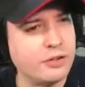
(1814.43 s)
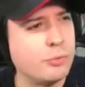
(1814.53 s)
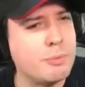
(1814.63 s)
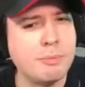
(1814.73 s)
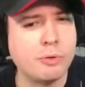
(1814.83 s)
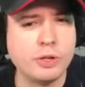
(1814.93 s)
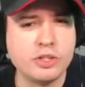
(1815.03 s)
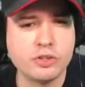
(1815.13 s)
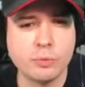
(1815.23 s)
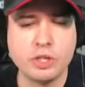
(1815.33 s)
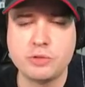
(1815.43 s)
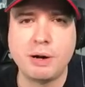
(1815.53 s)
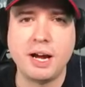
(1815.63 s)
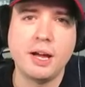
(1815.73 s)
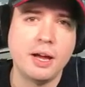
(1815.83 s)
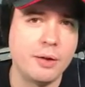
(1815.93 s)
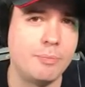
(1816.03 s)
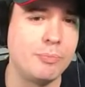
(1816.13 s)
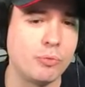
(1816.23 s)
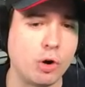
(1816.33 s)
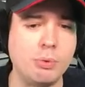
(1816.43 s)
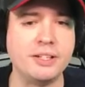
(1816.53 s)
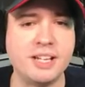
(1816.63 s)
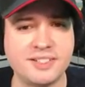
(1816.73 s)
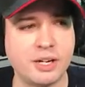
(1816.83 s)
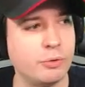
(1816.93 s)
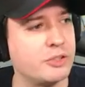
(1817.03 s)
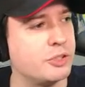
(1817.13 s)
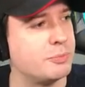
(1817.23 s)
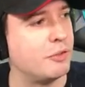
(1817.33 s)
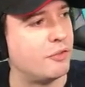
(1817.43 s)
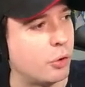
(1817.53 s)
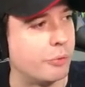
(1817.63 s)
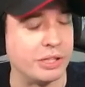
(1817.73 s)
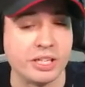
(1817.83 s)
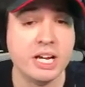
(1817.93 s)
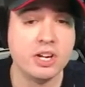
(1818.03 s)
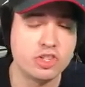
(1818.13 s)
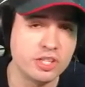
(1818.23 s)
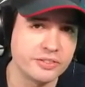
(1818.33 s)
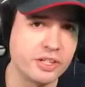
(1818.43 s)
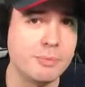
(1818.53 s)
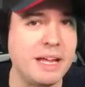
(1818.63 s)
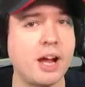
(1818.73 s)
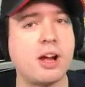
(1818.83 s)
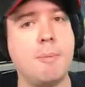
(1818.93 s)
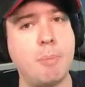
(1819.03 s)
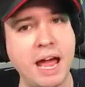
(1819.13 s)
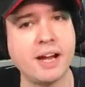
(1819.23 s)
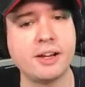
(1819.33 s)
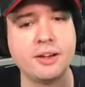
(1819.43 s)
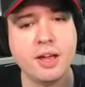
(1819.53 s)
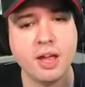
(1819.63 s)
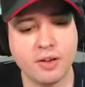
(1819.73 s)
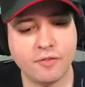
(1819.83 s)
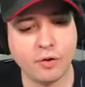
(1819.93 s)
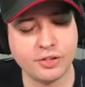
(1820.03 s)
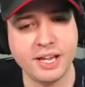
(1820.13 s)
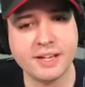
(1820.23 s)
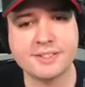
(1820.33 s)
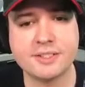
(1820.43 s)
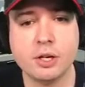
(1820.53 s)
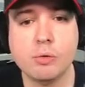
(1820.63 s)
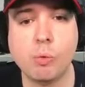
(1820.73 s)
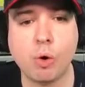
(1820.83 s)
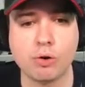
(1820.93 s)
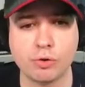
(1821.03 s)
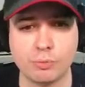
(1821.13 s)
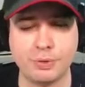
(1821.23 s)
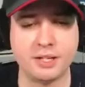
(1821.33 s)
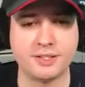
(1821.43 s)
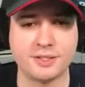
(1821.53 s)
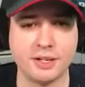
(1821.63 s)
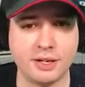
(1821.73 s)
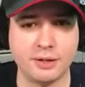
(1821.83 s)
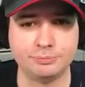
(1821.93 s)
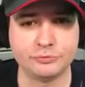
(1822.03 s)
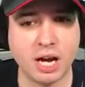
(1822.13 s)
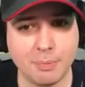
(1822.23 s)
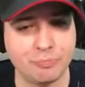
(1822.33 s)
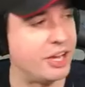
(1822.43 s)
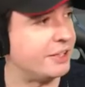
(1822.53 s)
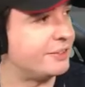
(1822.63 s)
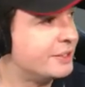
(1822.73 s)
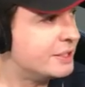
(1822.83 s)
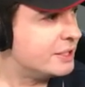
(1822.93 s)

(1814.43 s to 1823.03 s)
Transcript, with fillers: don't remember which robot Nessa Rix was before, but she's gonna make a comeback for the next War Robots update.